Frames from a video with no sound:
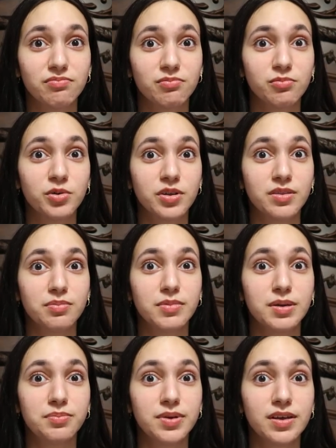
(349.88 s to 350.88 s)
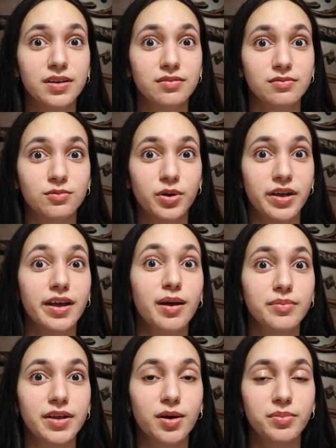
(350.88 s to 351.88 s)
with me being where I
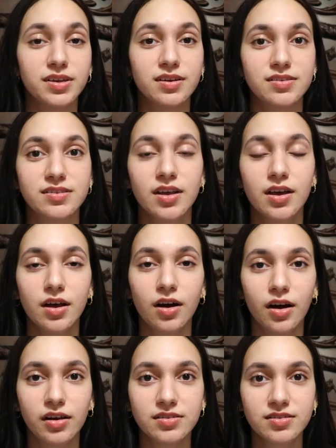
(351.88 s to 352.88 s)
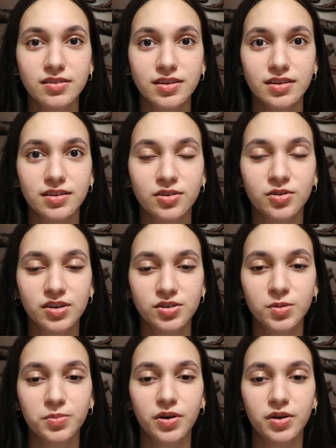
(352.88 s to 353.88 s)
am now, because honestly, you get
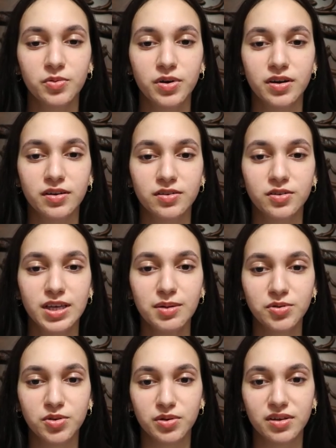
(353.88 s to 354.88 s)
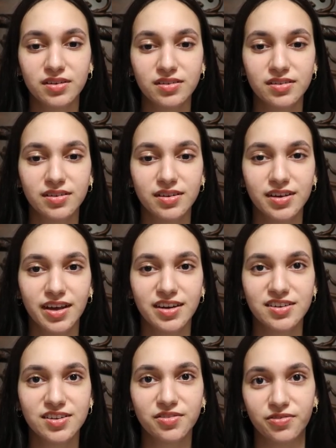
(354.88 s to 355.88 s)
to a point where you keep doing it and
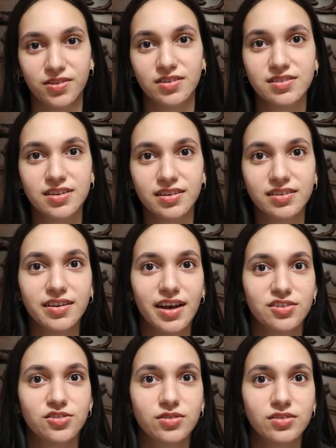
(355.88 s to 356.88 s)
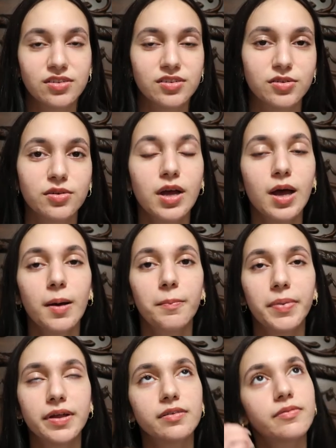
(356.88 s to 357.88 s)
it just feels like natural to you.
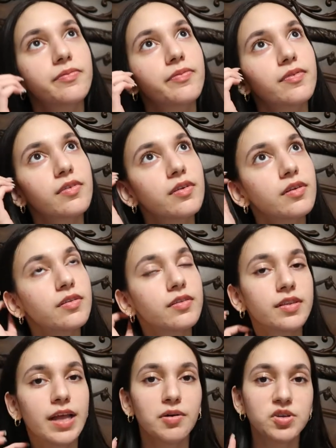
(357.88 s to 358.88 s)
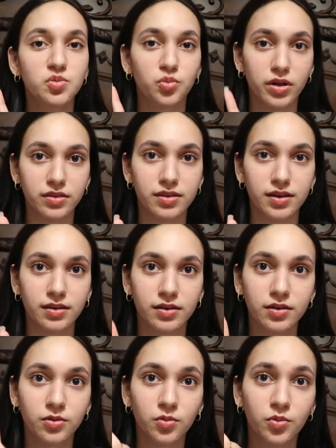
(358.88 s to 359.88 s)
But that was one thing.
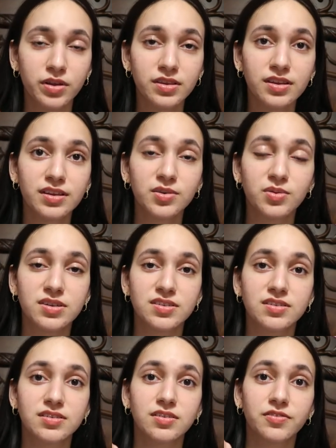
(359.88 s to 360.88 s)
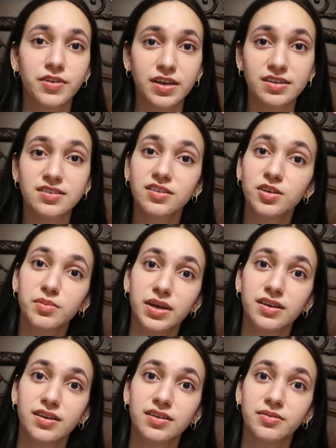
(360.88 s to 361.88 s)
One thing was fake it till you
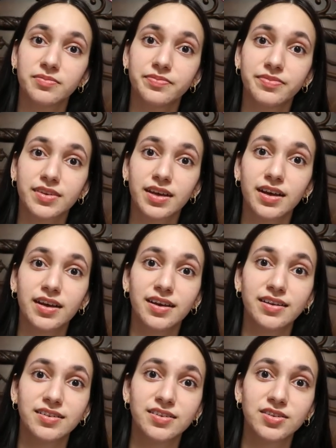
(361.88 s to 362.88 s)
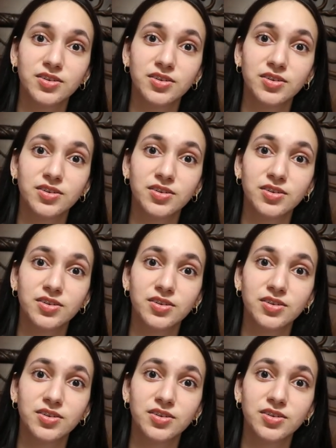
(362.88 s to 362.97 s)
make it, and